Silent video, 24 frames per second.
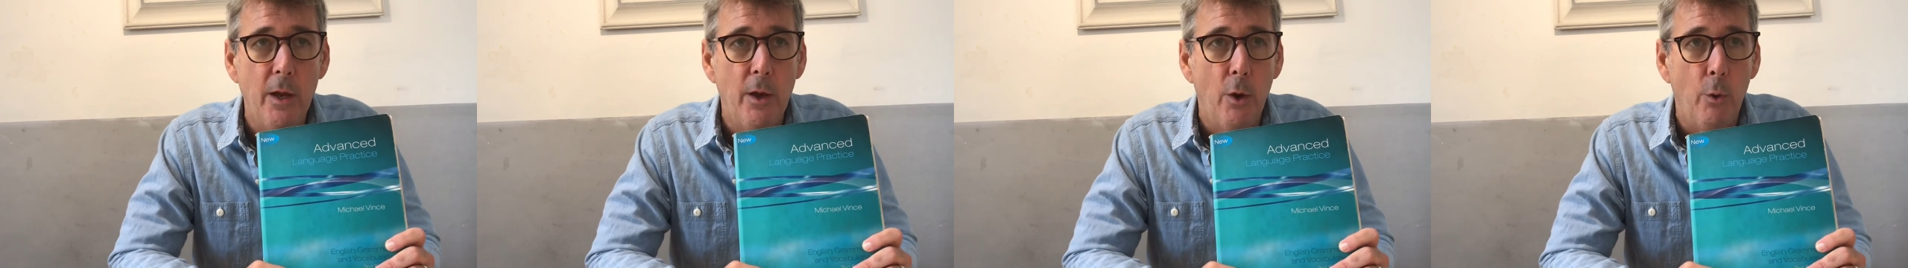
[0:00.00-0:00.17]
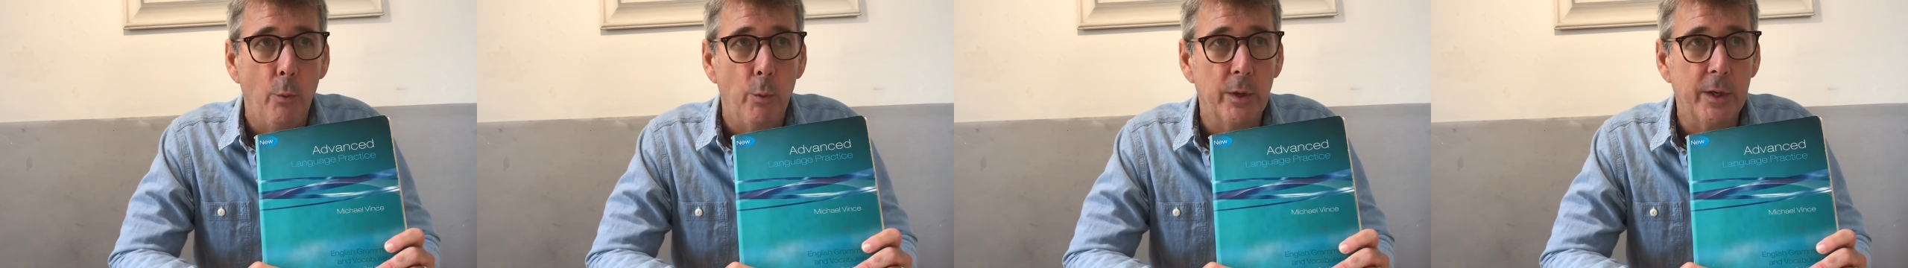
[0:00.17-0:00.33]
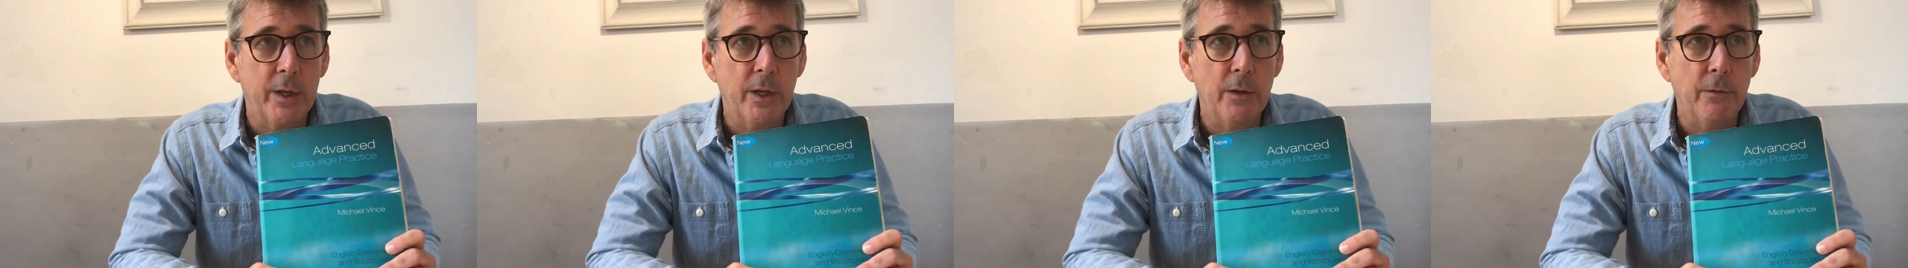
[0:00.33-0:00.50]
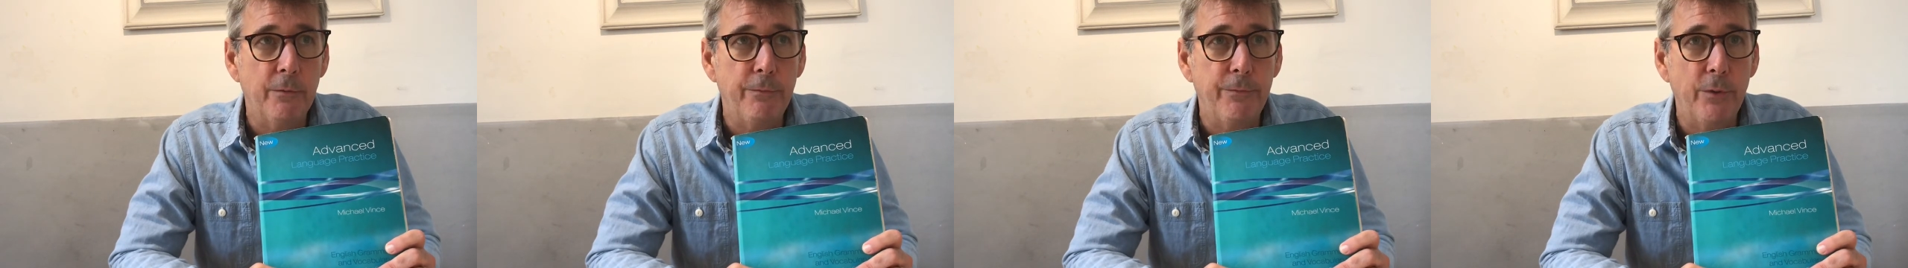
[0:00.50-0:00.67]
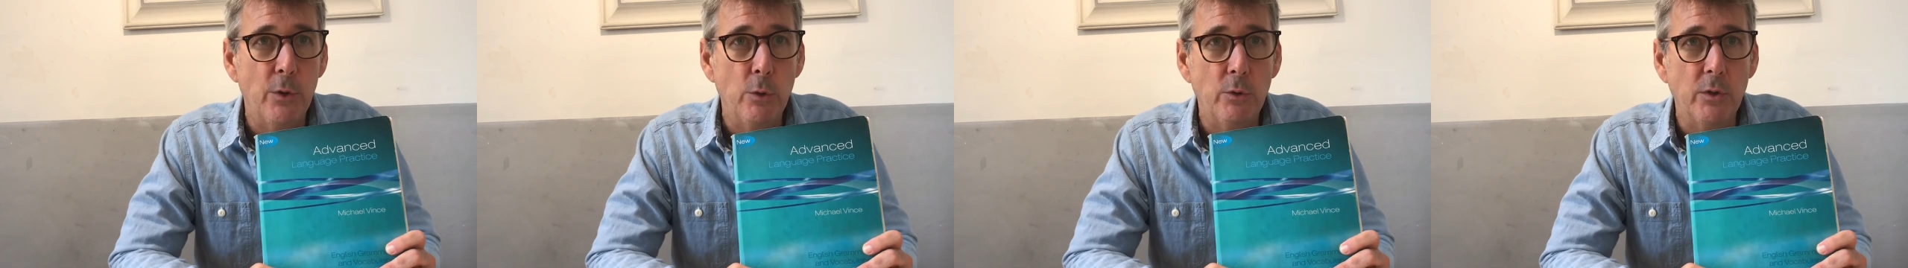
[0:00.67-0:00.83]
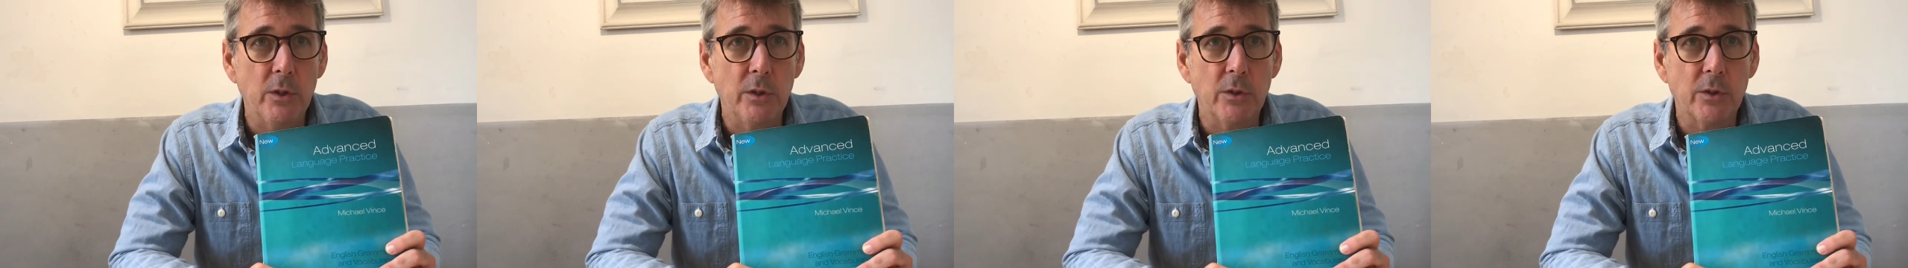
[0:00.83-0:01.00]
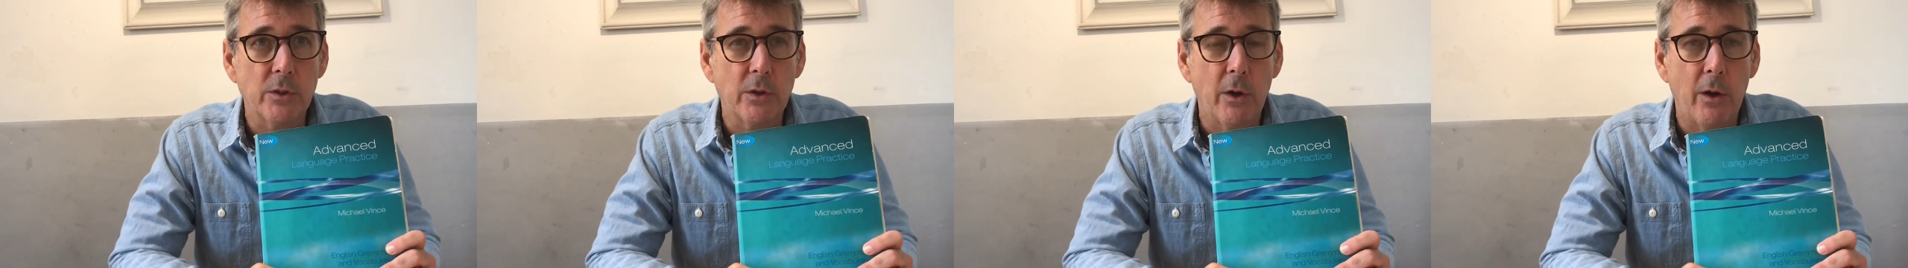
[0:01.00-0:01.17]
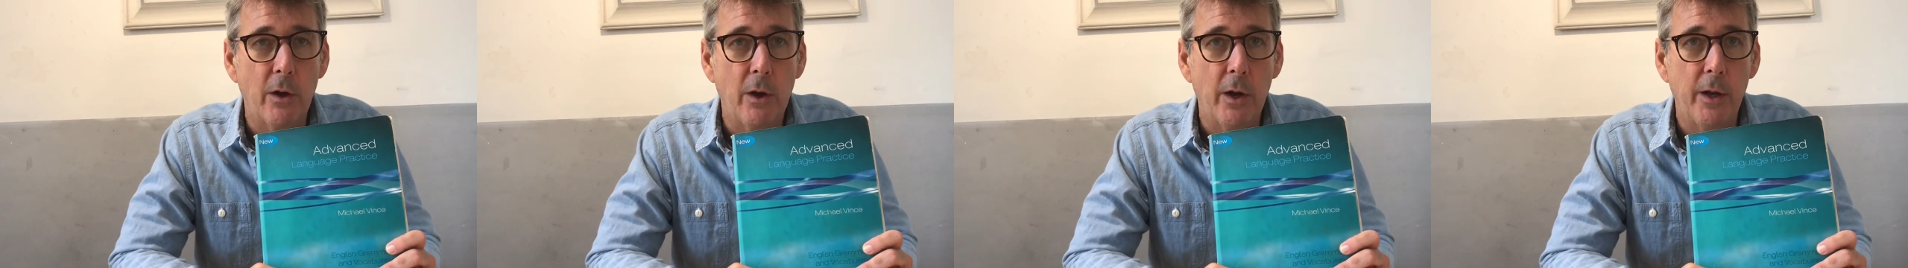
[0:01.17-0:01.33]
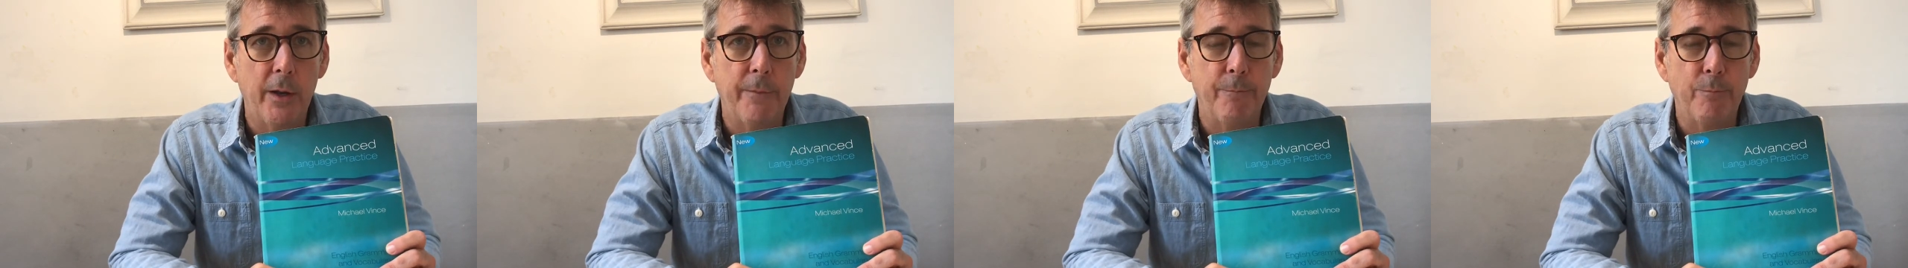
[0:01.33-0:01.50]
We're gonna focus
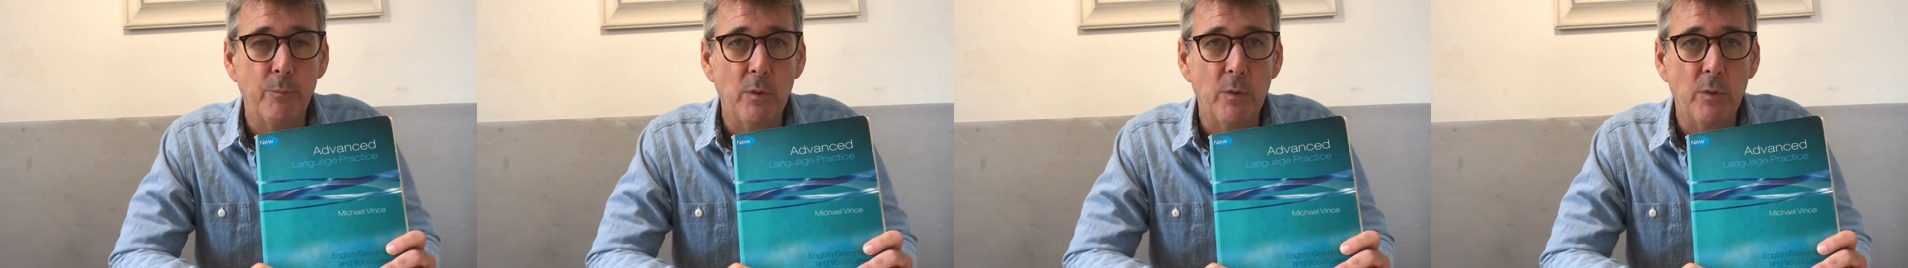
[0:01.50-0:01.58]
on